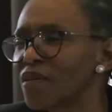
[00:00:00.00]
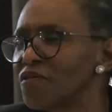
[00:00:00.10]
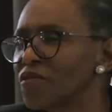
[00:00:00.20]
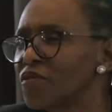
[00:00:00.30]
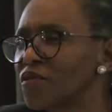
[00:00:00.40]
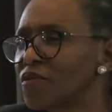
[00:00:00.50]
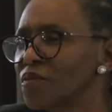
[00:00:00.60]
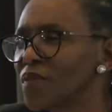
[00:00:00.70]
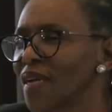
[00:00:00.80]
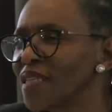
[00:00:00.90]

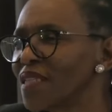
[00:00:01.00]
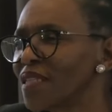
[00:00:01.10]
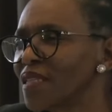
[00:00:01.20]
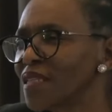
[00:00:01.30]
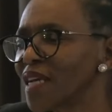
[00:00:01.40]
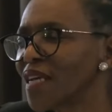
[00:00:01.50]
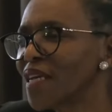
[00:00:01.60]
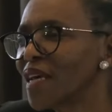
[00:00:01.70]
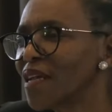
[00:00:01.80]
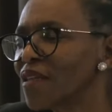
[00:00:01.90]
You mentioned
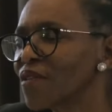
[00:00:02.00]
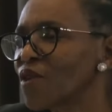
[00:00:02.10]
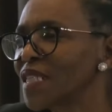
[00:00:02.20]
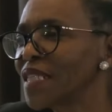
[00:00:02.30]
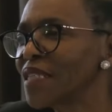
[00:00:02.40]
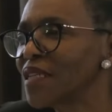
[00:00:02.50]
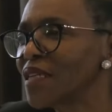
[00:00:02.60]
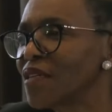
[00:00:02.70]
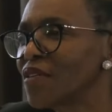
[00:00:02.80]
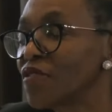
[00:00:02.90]
a health
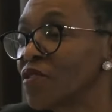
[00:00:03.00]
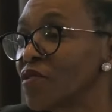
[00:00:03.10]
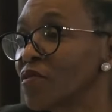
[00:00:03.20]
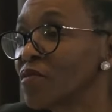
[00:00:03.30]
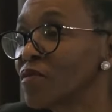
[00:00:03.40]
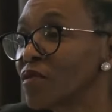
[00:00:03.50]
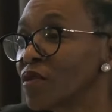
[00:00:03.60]
condition in your